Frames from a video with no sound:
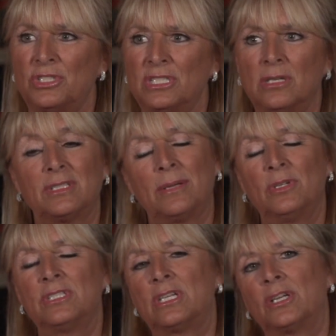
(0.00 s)
she goes, I'm
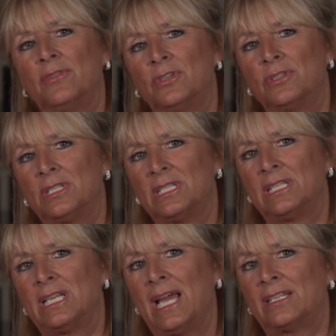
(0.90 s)
going to start giving her the,
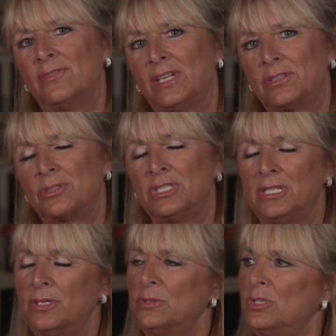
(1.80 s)
the activators, you
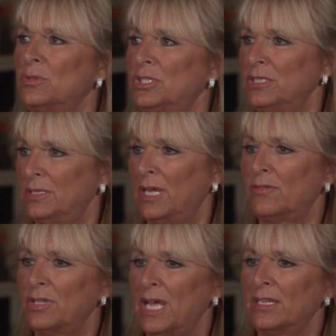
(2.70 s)
know? And so she gave
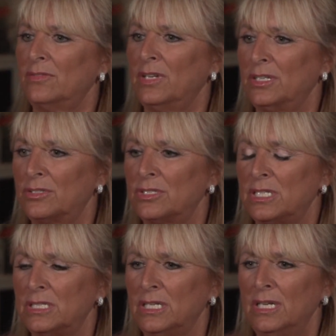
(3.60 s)
her the activators
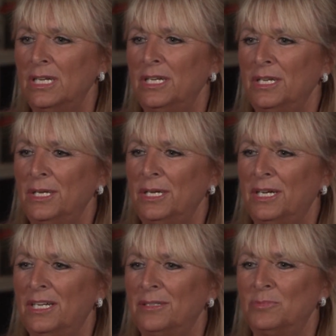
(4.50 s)
and
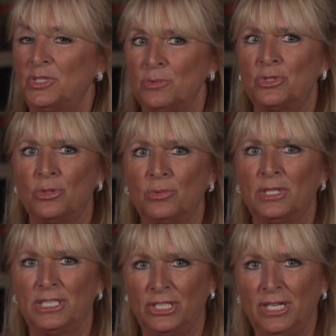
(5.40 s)
um, she was doing
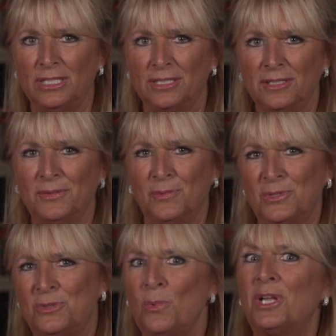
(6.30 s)
really good.
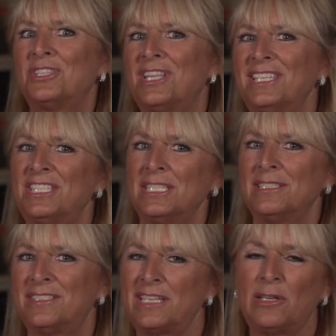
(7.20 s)
Well, then
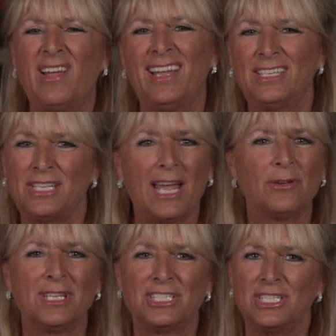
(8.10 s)
she said, ah, I
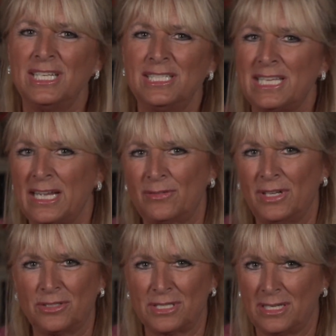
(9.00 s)
don't think she needs the
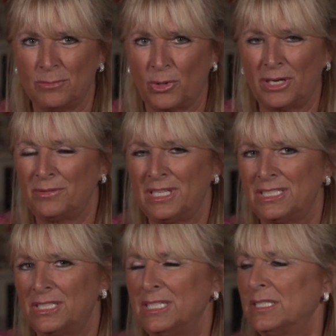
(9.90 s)
activators anymore. I don't think
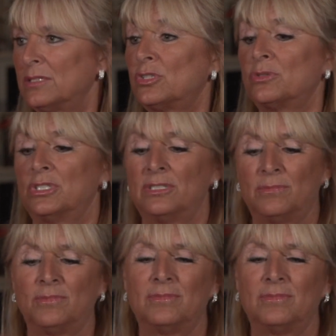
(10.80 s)
she needs it. So she